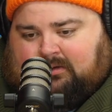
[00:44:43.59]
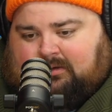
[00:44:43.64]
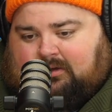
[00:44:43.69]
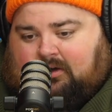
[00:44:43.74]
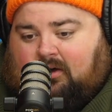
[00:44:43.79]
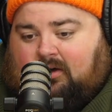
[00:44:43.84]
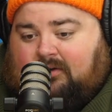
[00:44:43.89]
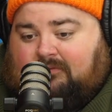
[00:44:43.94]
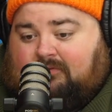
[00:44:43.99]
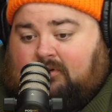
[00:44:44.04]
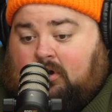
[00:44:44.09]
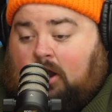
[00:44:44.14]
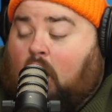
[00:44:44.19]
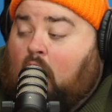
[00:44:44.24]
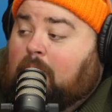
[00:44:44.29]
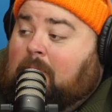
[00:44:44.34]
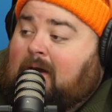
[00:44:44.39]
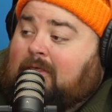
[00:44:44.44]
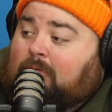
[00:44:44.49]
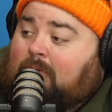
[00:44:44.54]
Y'all have fun.
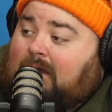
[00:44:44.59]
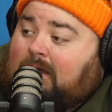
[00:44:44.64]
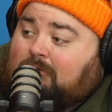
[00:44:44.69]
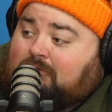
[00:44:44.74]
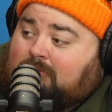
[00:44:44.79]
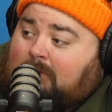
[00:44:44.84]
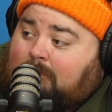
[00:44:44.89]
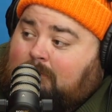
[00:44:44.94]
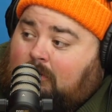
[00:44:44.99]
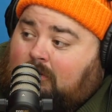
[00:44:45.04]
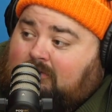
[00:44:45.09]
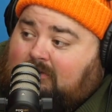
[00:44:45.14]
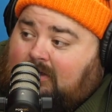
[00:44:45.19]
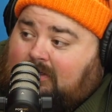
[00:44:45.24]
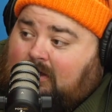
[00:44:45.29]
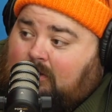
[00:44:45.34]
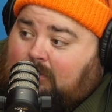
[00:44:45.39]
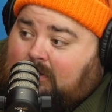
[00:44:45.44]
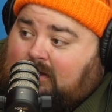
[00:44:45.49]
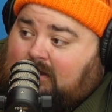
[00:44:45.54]
Oh, by the way, it was my birthday
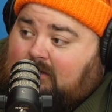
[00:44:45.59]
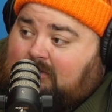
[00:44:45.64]
that weekend.